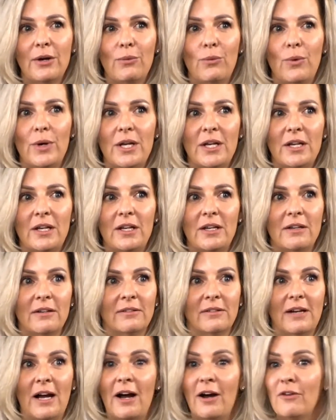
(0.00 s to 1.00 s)
We
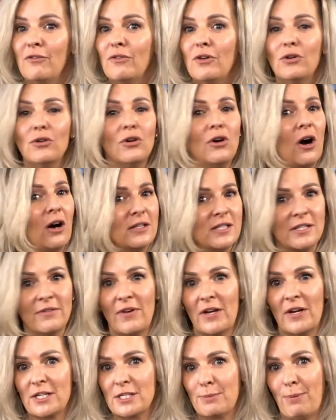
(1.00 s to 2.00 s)
have lots of
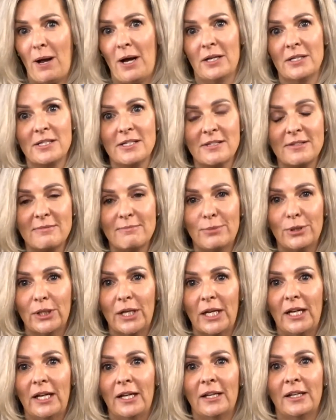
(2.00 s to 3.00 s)
expats
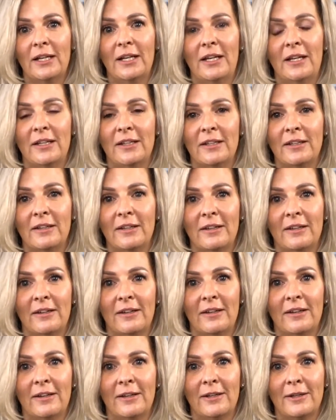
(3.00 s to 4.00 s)
playing
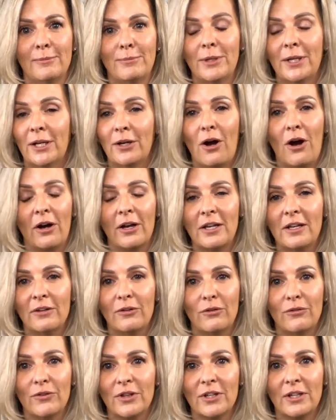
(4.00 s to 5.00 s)
hockey
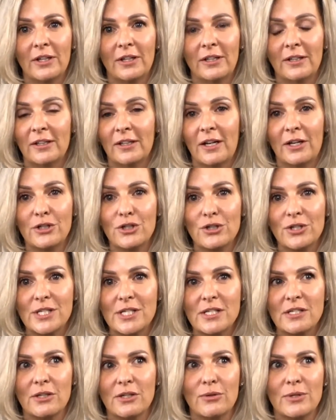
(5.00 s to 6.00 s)
in the country,
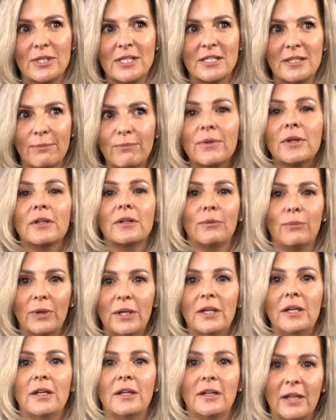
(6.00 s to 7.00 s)
so it's something that
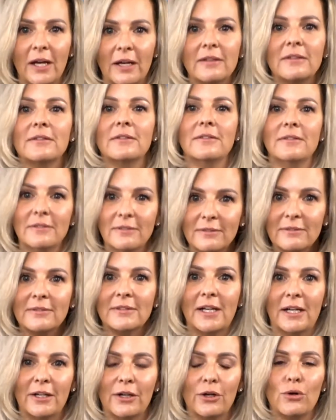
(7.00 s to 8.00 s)
we get
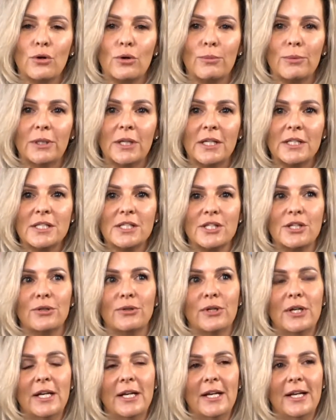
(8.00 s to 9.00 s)
kind of normalized to.
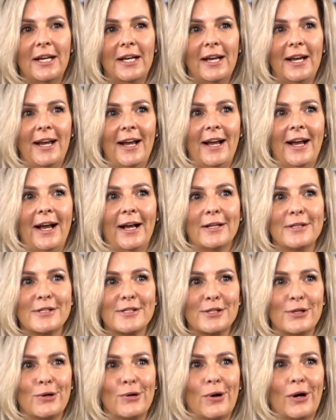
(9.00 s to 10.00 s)
And
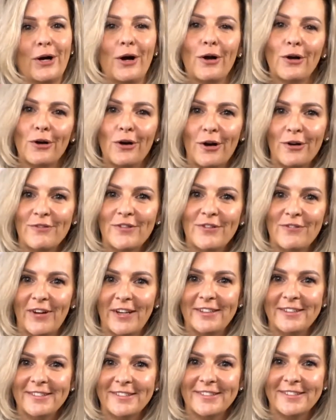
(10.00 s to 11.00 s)
so I got a lot of
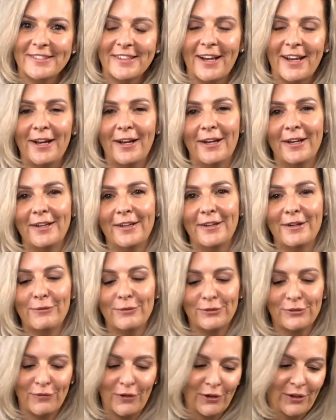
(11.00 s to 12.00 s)
advice, and it
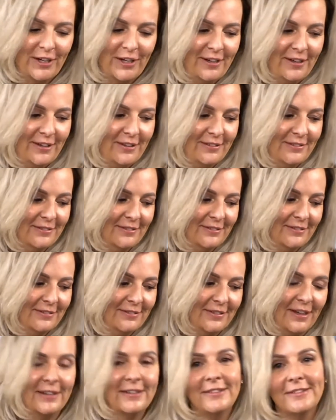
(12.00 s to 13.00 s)
was very
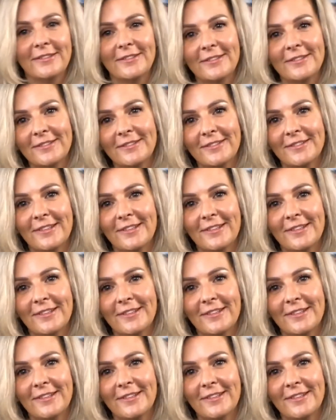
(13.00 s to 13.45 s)
nice,